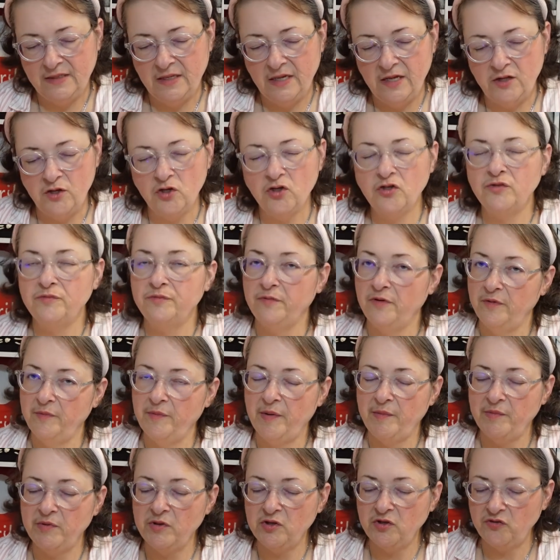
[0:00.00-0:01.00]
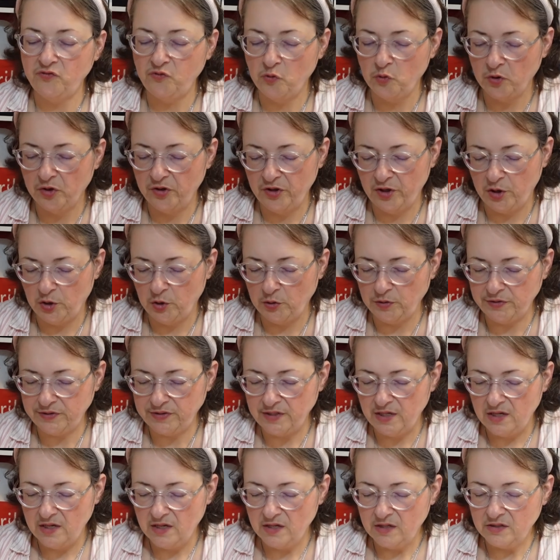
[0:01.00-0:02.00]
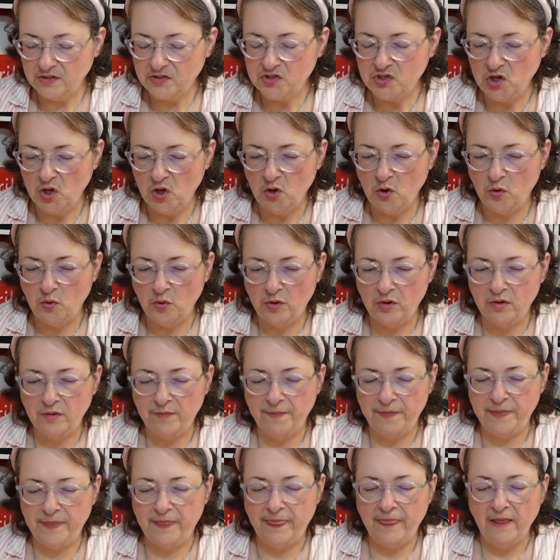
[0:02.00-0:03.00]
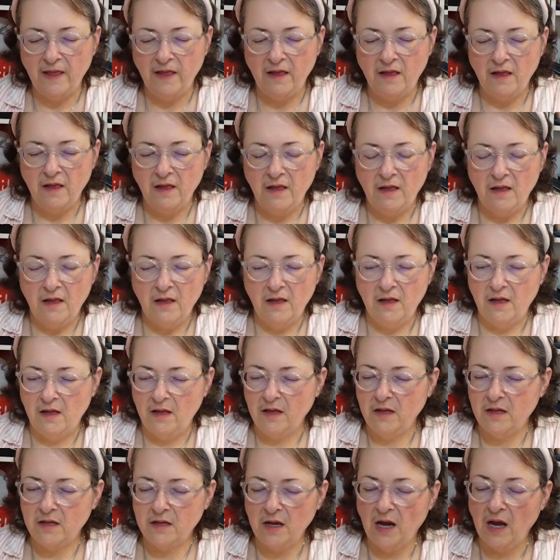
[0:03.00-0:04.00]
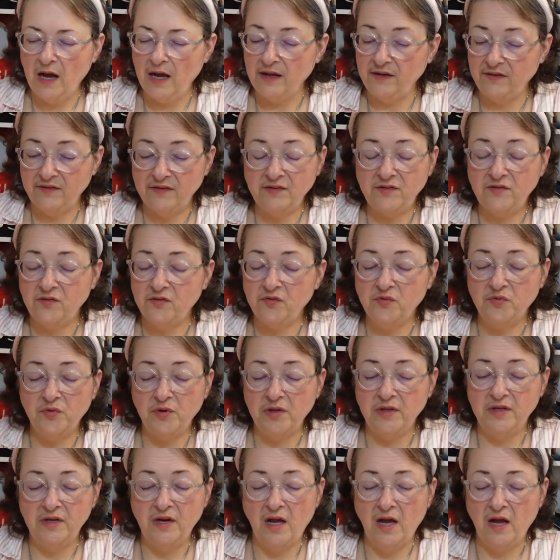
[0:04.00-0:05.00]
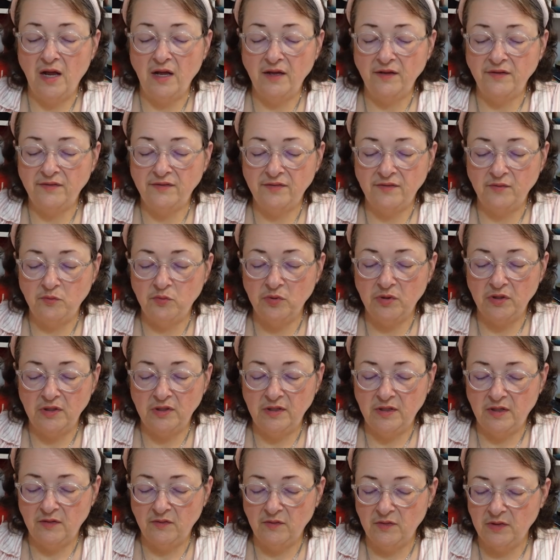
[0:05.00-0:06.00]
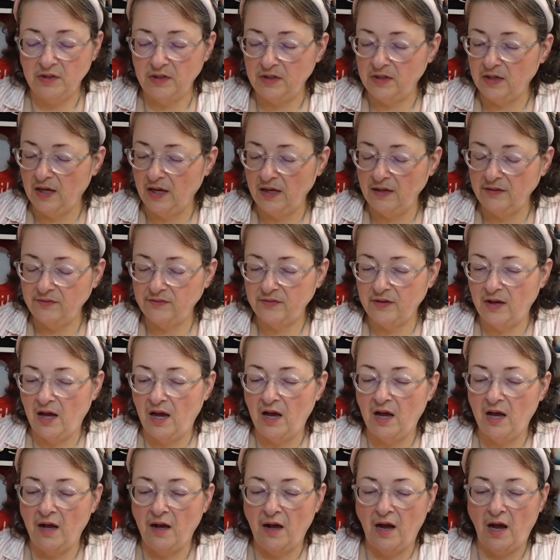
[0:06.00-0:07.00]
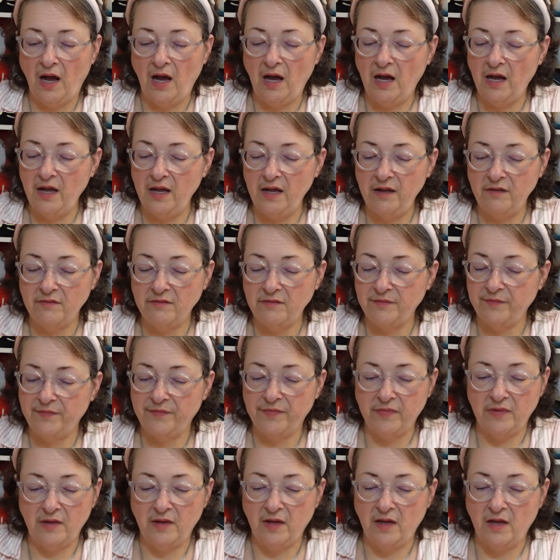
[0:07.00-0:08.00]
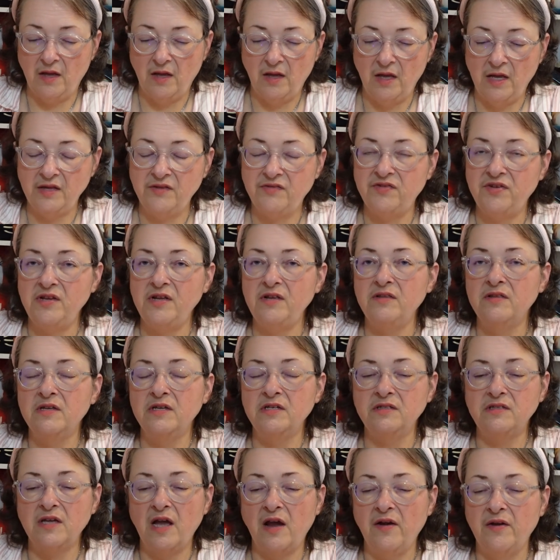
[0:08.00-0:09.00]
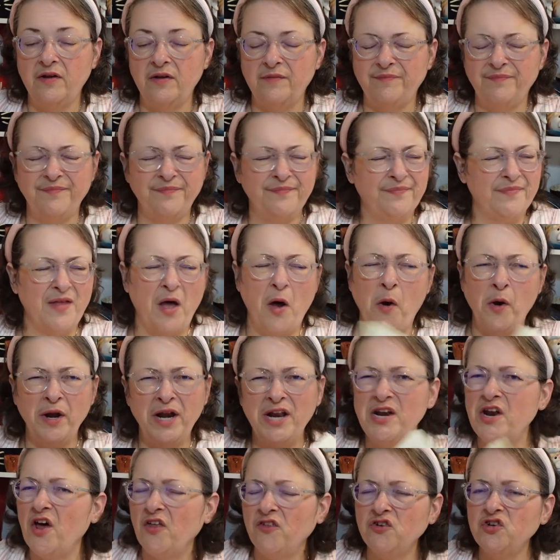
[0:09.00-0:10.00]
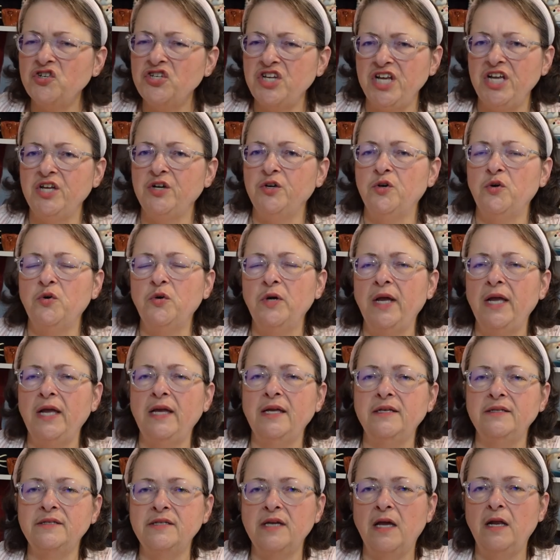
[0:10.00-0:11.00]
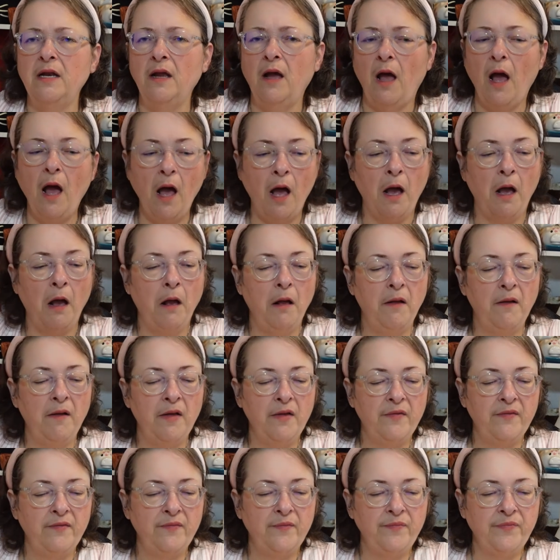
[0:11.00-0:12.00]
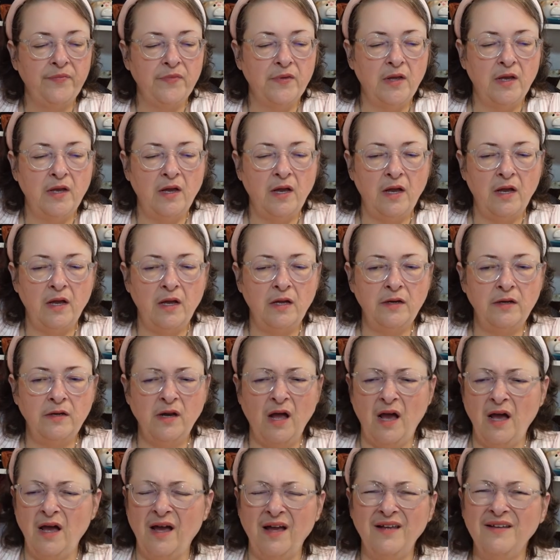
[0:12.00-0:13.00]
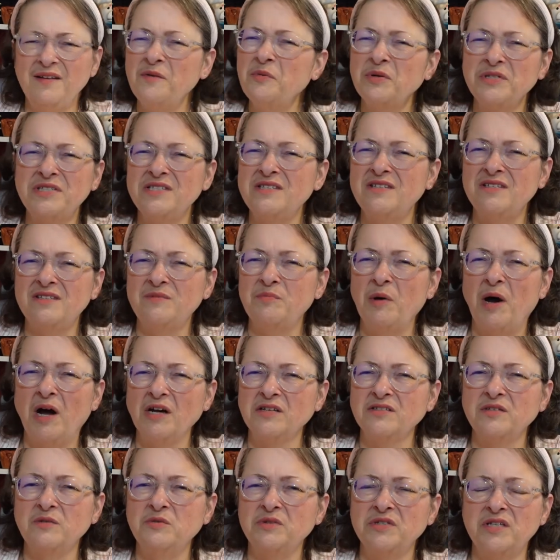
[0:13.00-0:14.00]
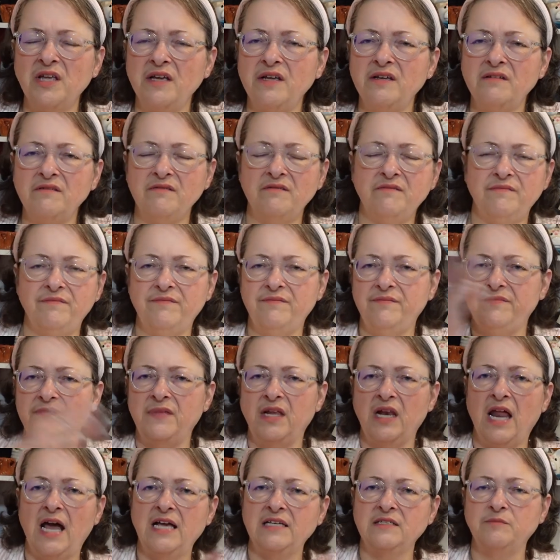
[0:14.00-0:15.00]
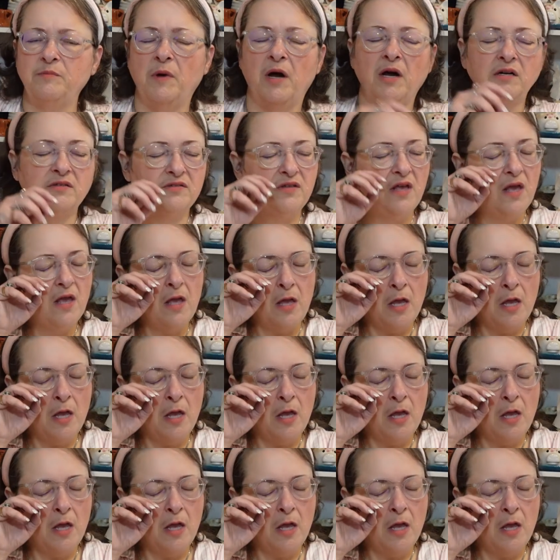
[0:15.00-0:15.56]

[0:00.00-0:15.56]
And remember, there's four of those. So, guys, this is really nice. Really, not really nice. Uh, I had seen this on another channel and said, huh, not, it wasn't this box. It was like the last box.